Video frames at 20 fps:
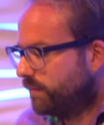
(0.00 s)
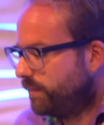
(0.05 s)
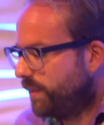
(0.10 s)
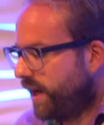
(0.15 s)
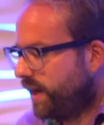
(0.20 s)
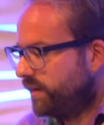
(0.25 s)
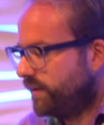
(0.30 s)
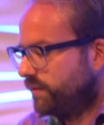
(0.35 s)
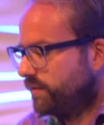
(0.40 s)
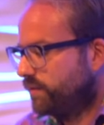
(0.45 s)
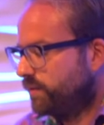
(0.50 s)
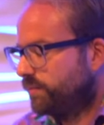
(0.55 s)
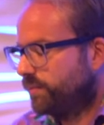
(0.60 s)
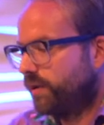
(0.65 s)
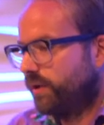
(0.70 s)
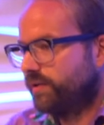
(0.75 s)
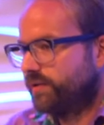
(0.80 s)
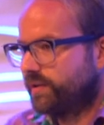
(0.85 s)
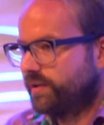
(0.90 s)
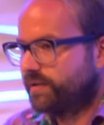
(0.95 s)
baked into
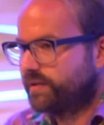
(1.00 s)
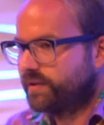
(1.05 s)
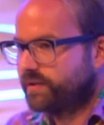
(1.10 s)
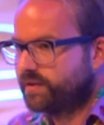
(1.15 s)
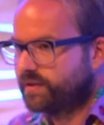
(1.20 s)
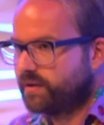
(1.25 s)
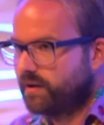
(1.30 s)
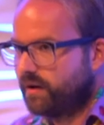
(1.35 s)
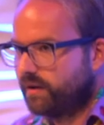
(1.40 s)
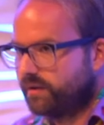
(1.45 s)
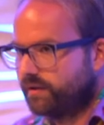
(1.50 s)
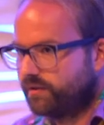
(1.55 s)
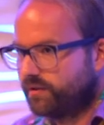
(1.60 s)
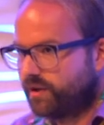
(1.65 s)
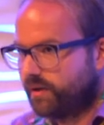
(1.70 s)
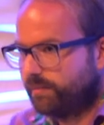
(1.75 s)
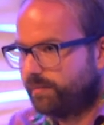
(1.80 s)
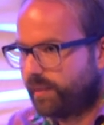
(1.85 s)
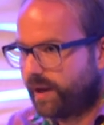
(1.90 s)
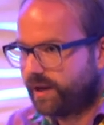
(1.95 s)
processors on a
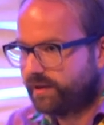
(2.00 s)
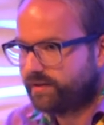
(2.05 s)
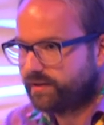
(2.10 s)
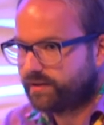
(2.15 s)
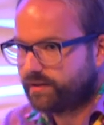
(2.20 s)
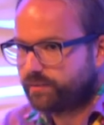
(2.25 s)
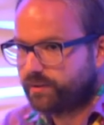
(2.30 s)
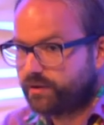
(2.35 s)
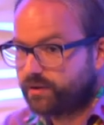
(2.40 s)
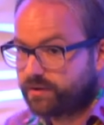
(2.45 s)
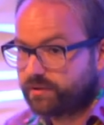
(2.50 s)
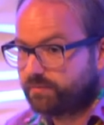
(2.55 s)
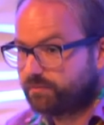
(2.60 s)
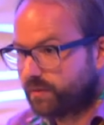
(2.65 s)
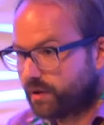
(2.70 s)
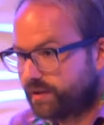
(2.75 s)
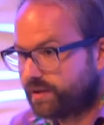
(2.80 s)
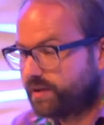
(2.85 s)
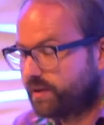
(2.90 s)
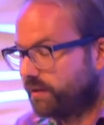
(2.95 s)
chip basis, which is
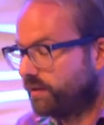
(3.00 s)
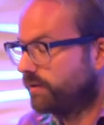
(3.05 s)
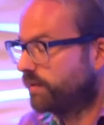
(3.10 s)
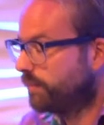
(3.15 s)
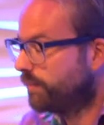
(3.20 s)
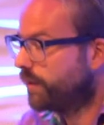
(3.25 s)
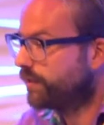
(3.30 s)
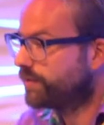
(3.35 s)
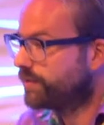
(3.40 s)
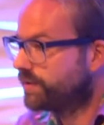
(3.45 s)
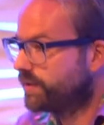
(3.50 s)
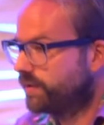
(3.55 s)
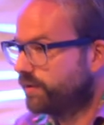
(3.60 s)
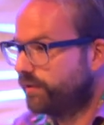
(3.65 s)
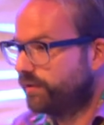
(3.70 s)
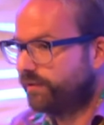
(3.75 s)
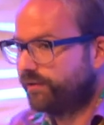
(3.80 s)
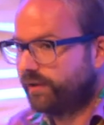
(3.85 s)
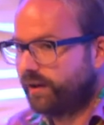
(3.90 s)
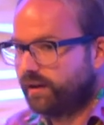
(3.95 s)
considered the most
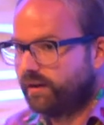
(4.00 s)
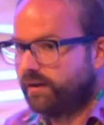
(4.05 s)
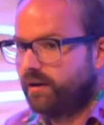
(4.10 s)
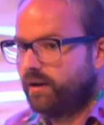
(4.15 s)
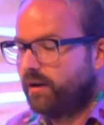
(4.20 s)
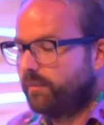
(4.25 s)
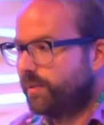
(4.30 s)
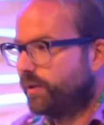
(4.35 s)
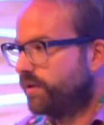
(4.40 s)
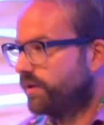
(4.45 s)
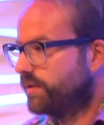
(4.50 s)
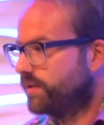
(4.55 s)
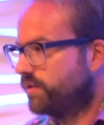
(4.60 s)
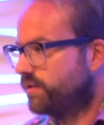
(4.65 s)
secure thing because